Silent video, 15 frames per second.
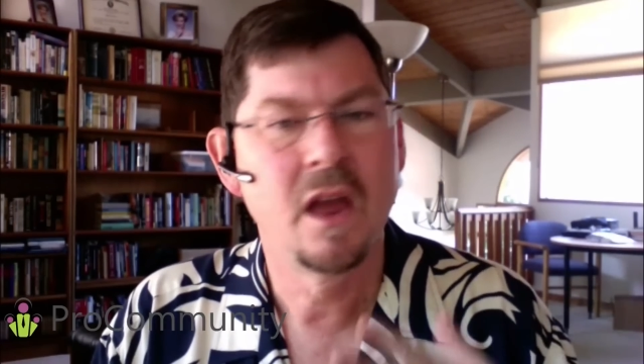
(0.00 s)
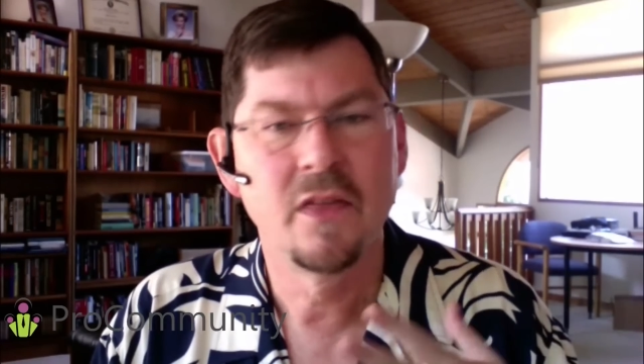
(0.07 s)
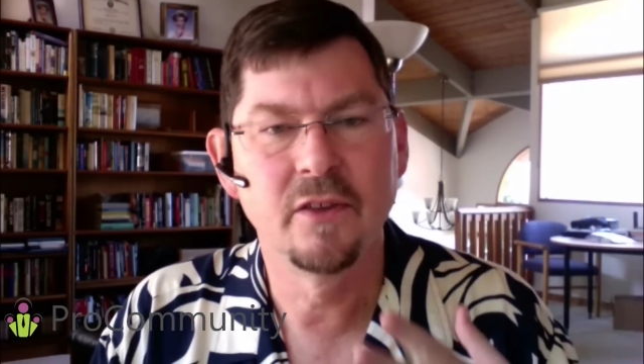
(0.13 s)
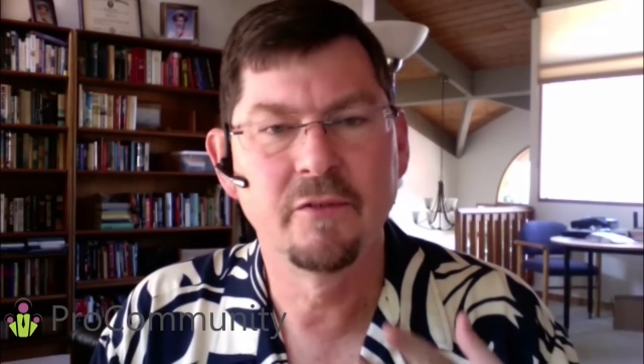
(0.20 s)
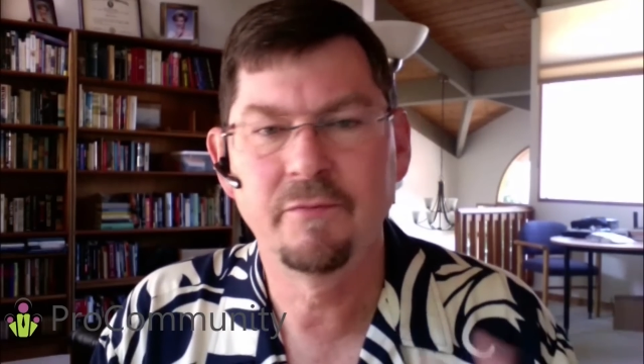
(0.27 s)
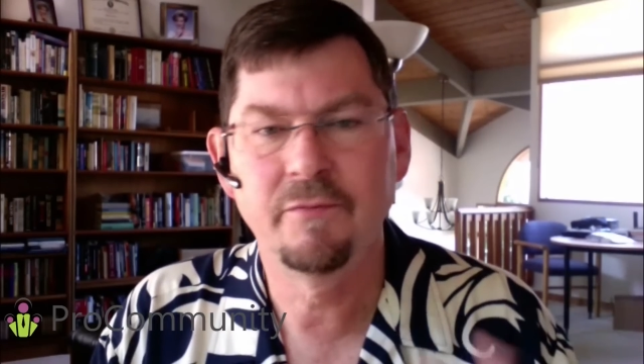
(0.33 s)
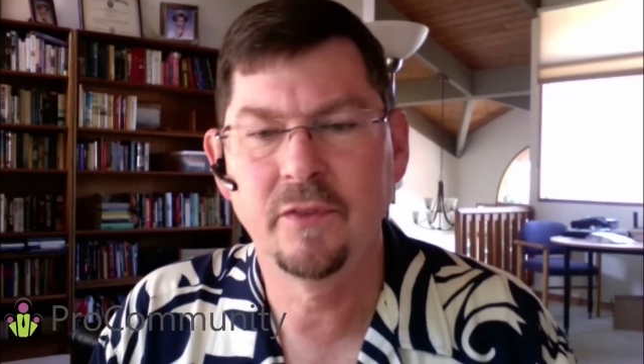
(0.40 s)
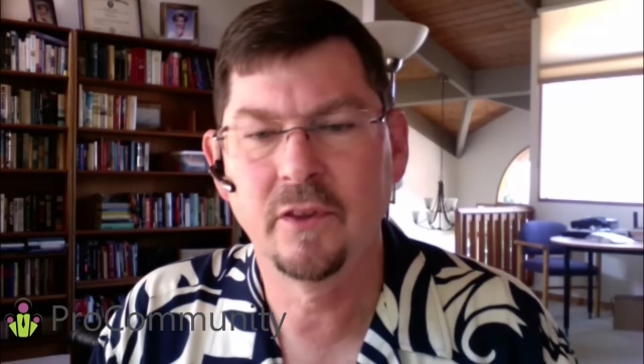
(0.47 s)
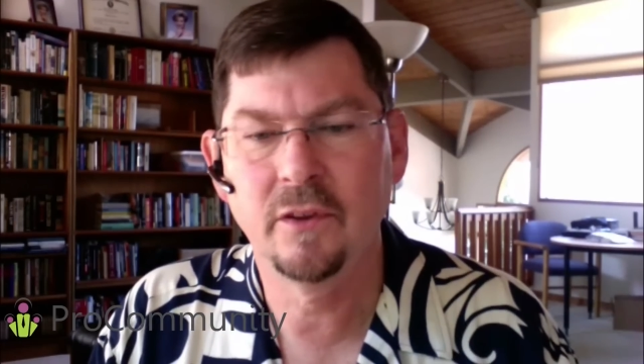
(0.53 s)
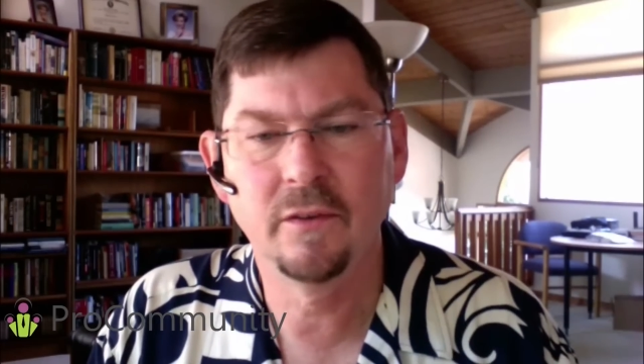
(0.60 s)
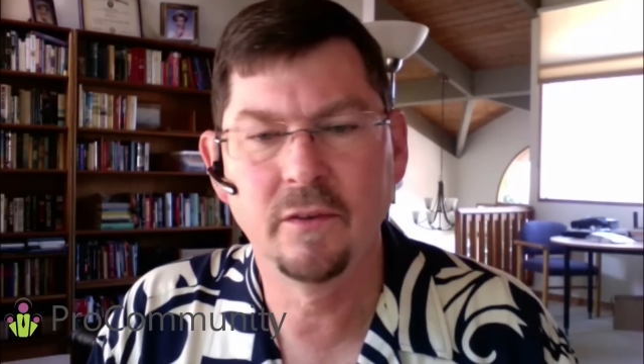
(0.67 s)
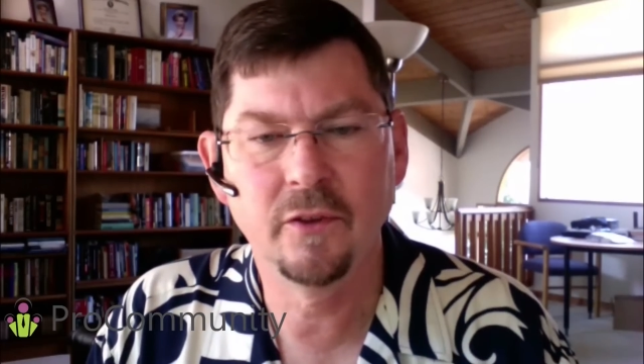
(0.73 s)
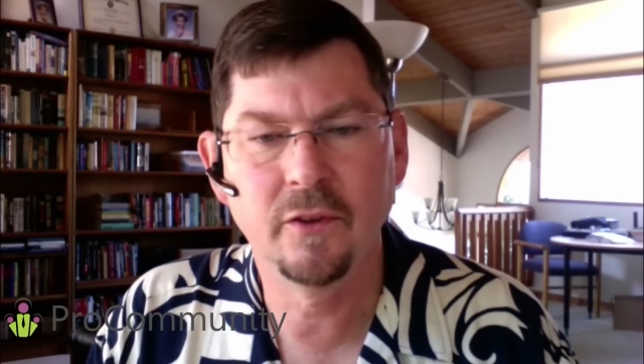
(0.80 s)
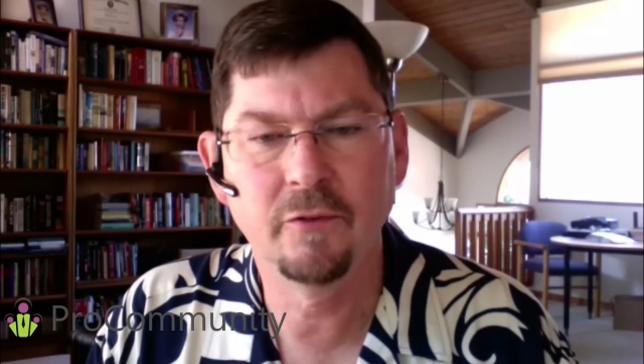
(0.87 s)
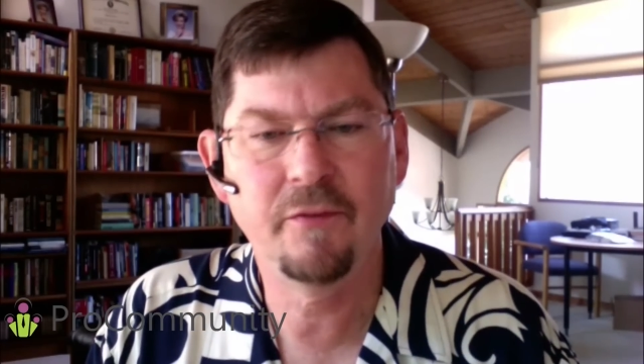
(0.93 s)

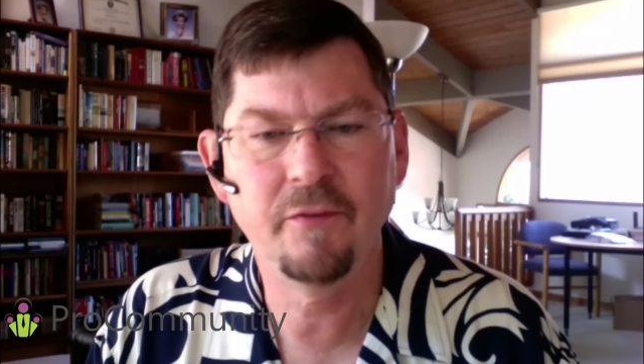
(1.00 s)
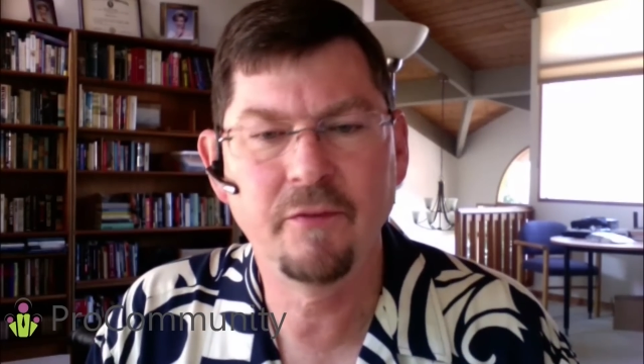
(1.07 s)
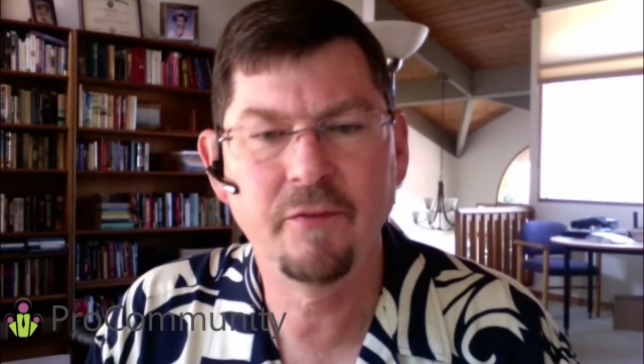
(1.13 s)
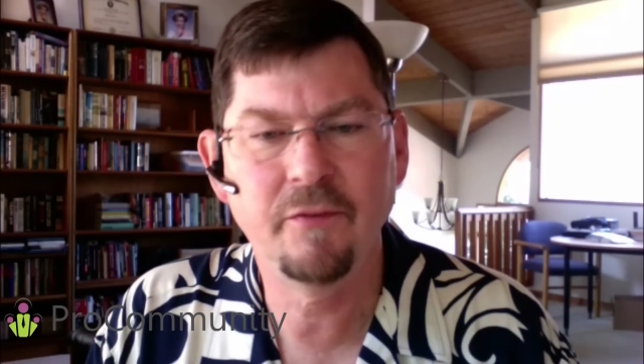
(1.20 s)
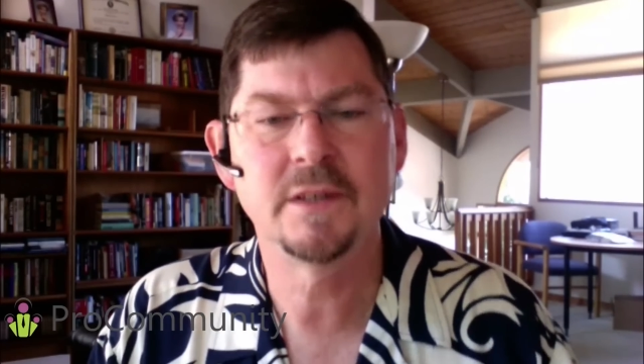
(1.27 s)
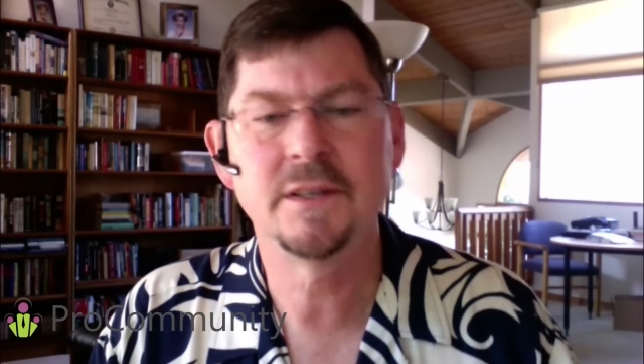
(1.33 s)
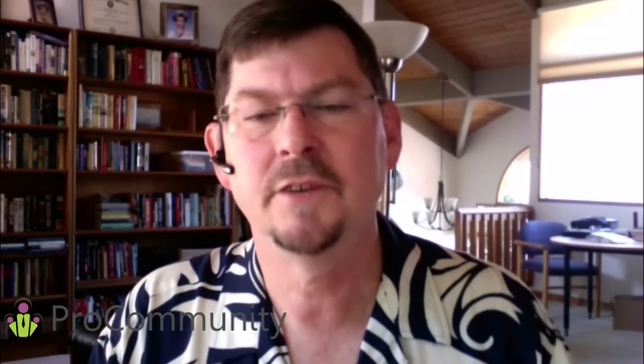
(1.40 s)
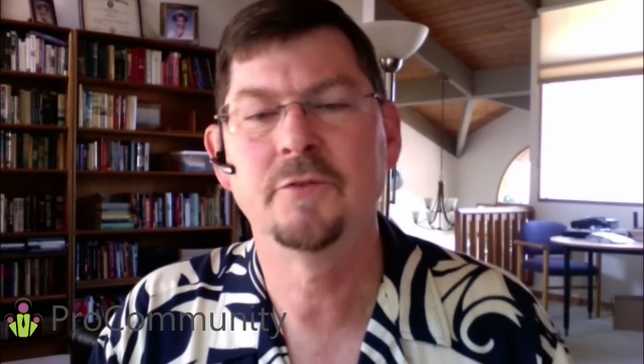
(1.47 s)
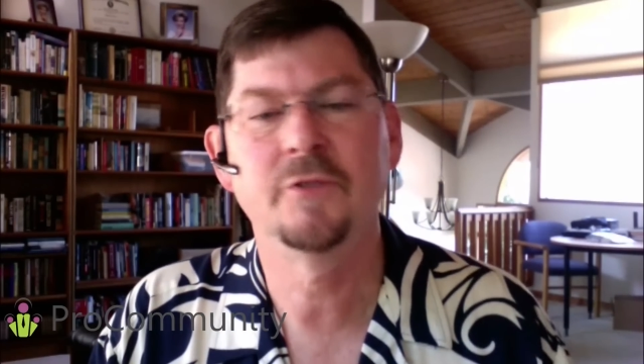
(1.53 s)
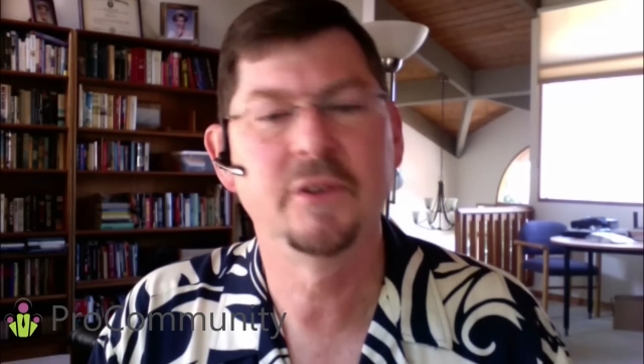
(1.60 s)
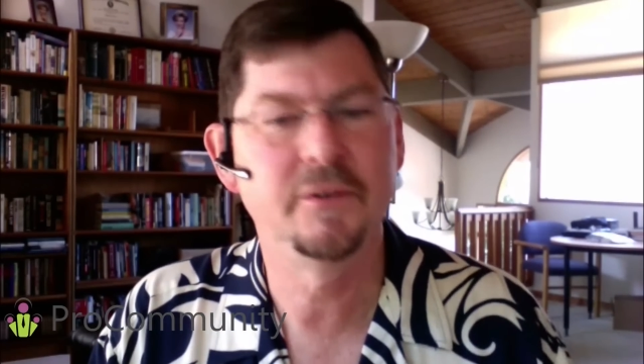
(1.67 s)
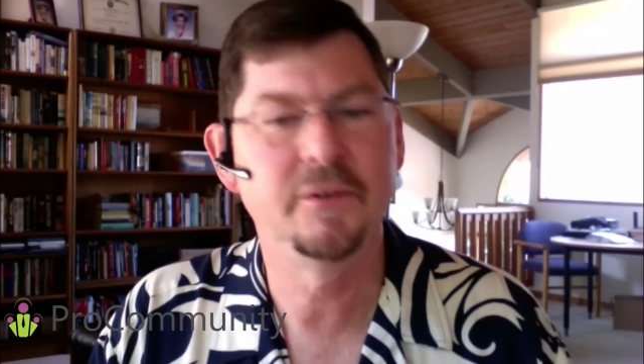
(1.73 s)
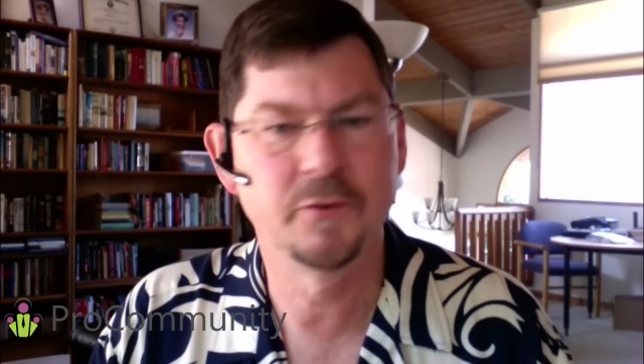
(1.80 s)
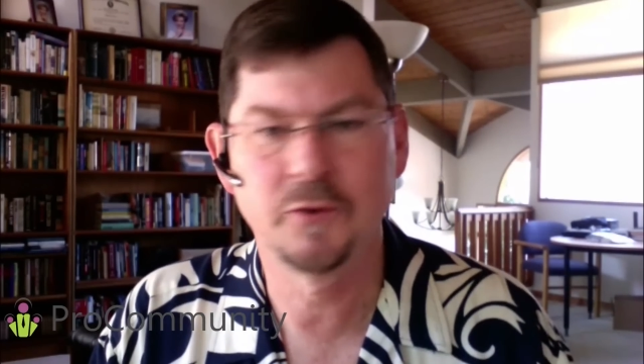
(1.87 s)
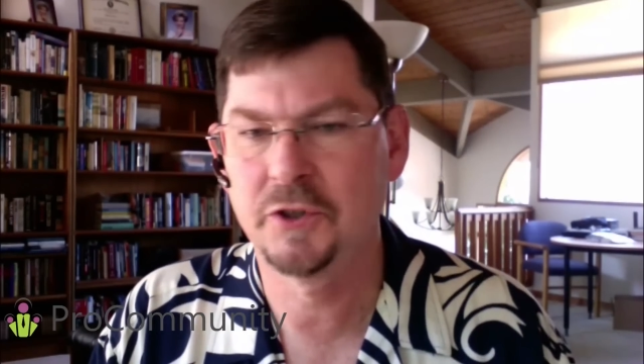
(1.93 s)
The famous
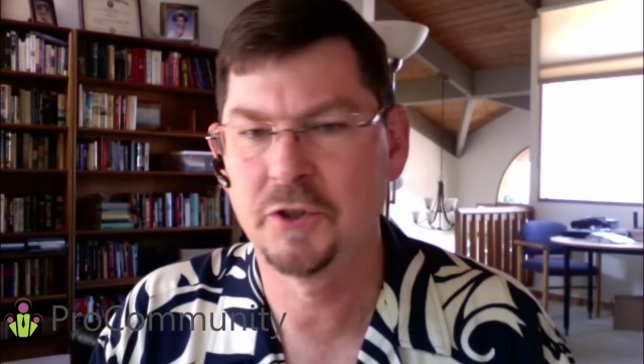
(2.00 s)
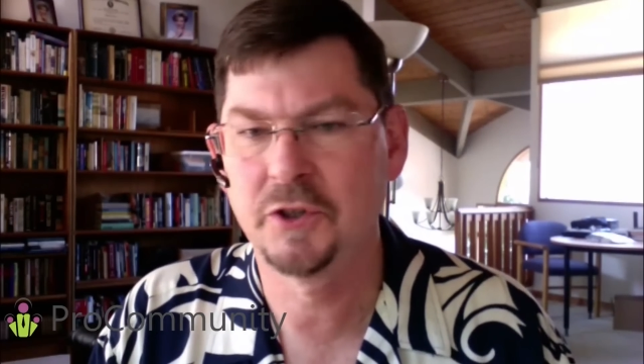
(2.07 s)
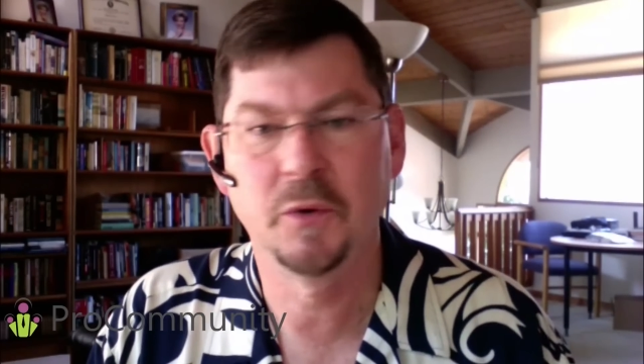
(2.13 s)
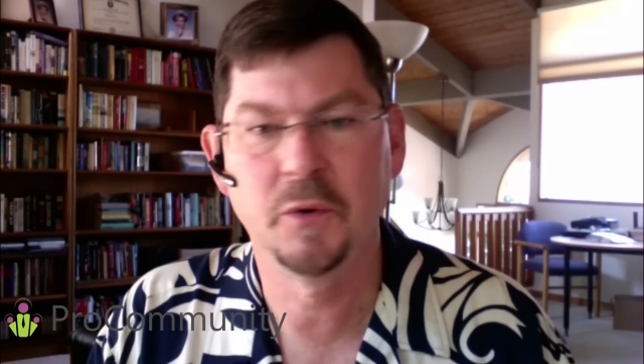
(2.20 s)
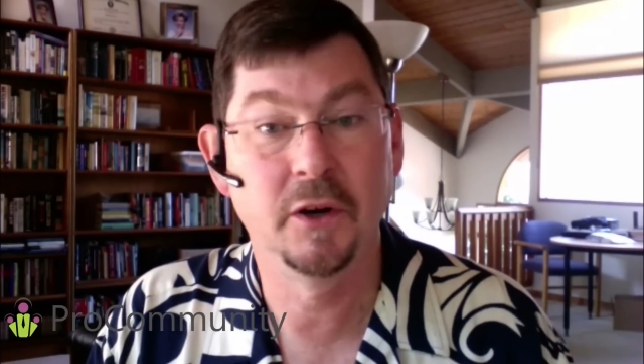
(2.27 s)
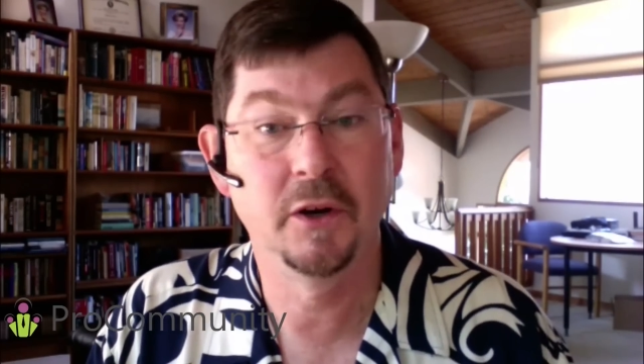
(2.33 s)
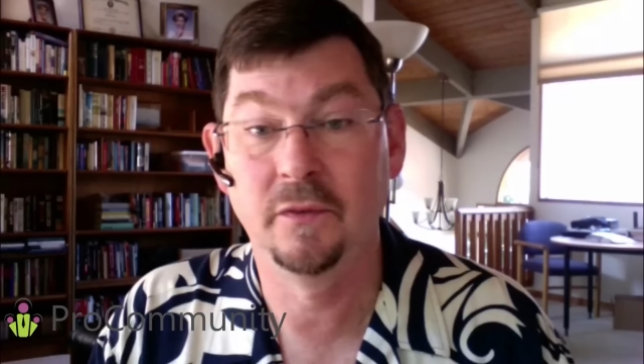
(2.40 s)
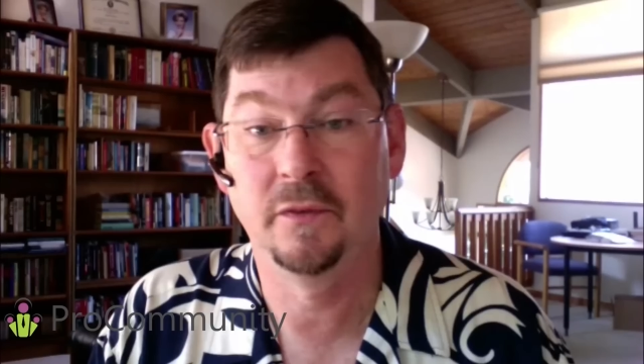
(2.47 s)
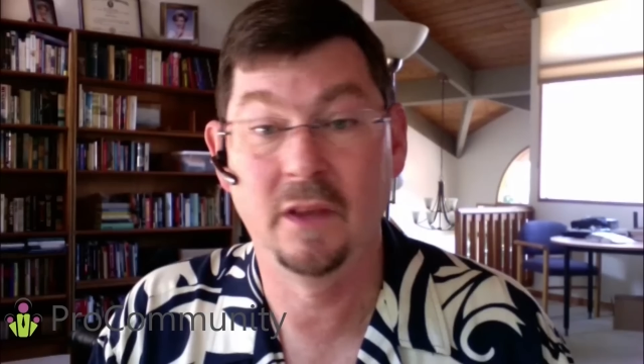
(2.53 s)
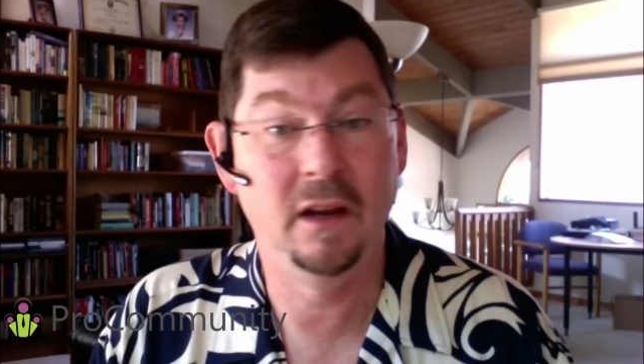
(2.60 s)
Henry Ford quote